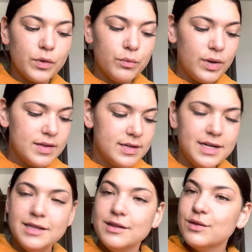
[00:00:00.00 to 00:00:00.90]

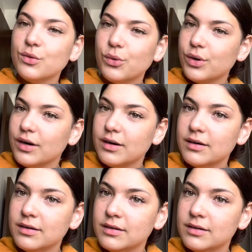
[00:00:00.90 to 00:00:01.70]
residents, or